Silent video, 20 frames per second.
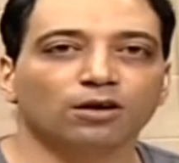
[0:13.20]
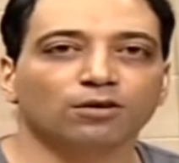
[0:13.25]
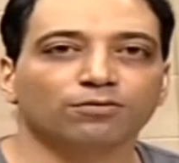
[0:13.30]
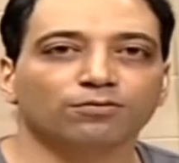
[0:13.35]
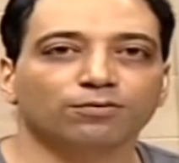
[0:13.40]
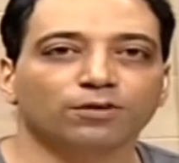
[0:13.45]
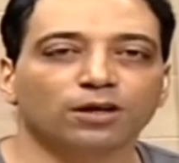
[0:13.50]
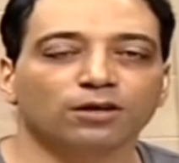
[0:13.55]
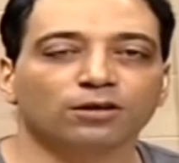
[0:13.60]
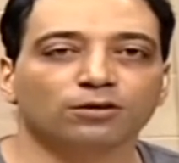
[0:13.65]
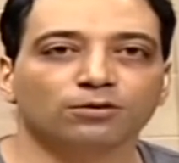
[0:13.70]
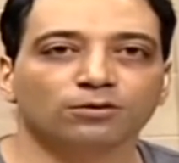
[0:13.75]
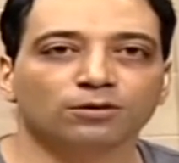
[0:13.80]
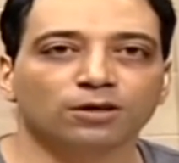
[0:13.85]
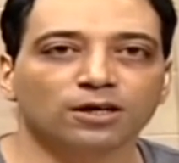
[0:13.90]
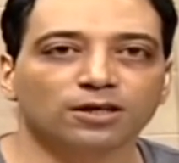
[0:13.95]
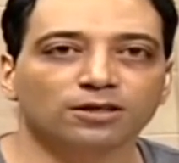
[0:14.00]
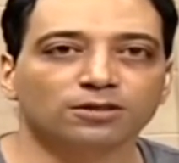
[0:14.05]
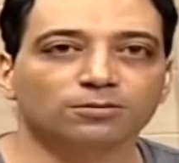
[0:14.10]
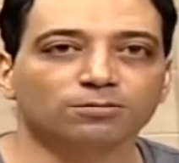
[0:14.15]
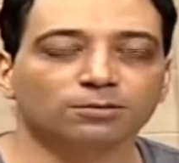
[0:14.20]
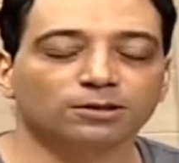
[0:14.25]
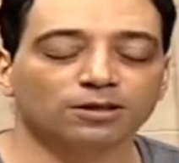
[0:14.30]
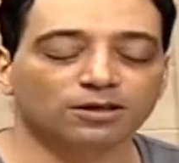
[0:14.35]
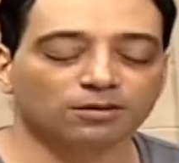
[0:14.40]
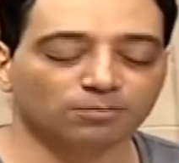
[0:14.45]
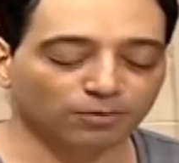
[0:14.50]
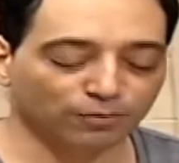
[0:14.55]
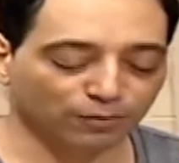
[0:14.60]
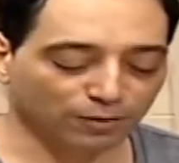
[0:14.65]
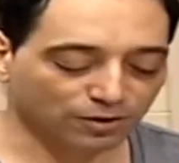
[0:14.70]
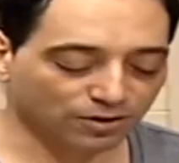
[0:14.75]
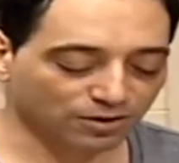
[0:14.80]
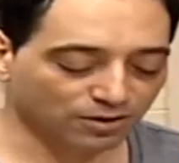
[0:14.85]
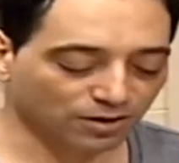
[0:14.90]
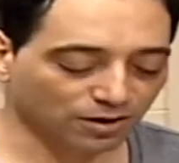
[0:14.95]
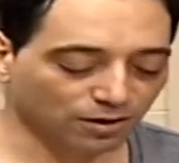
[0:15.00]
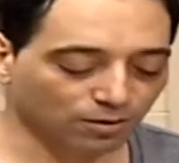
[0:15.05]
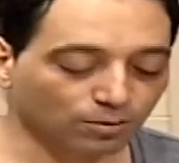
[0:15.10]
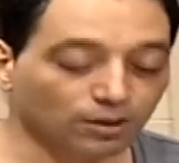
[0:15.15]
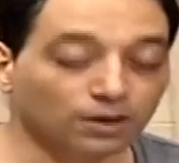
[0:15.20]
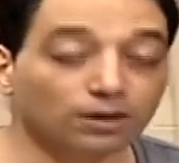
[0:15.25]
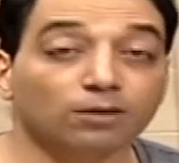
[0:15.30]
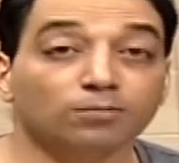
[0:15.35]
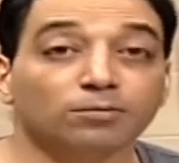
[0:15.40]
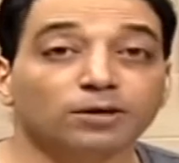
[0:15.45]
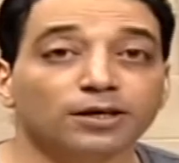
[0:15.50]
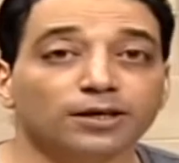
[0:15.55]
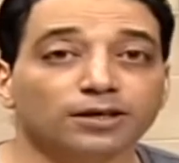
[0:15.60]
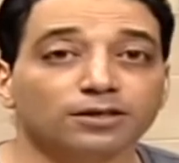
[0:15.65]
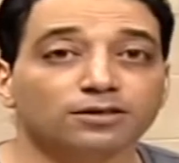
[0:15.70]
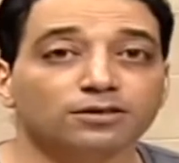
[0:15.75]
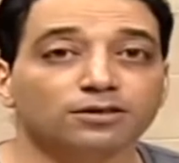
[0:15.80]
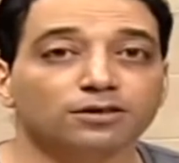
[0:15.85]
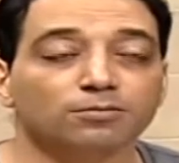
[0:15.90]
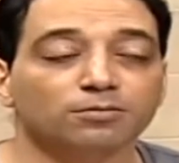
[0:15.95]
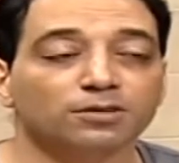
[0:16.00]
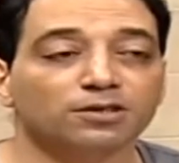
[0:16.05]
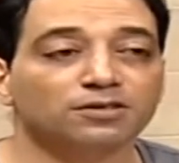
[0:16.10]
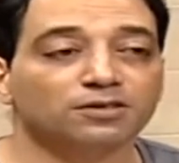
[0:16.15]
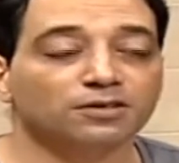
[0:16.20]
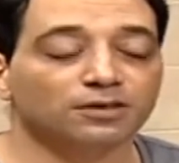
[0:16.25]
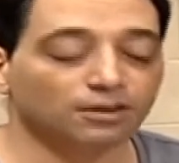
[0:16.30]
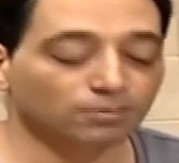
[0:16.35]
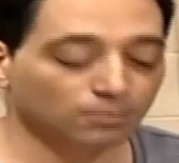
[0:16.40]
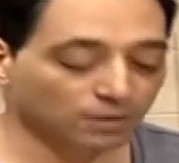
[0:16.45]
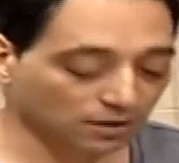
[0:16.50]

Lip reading: follow us. But let me first welcome my guest, Ms. Heba.